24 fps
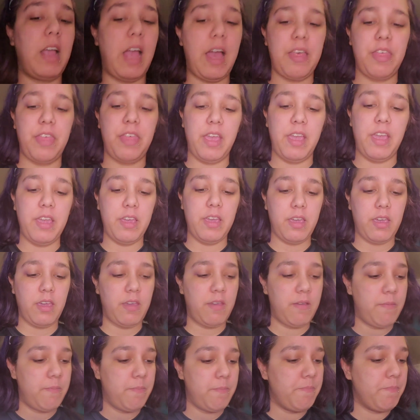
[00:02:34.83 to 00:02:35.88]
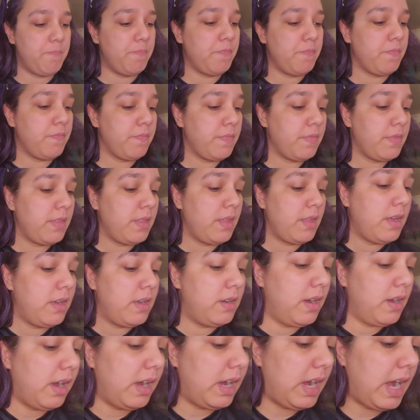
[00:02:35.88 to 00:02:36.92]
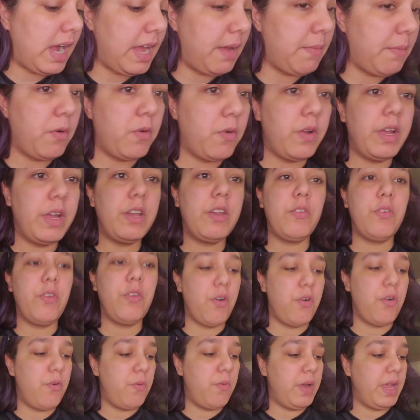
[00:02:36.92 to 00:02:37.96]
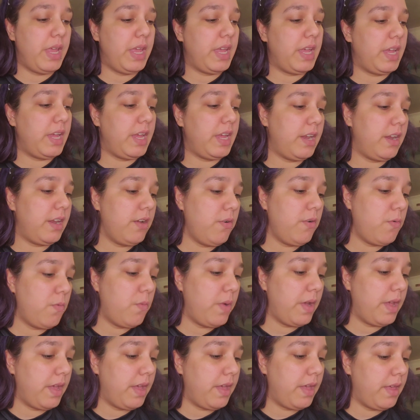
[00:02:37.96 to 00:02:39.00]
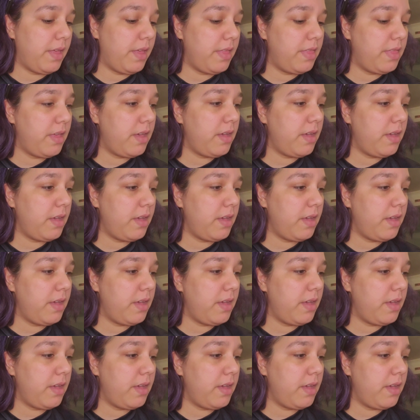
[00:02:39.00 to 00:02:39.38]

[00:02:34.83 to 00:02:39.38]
I think. I am going to go in with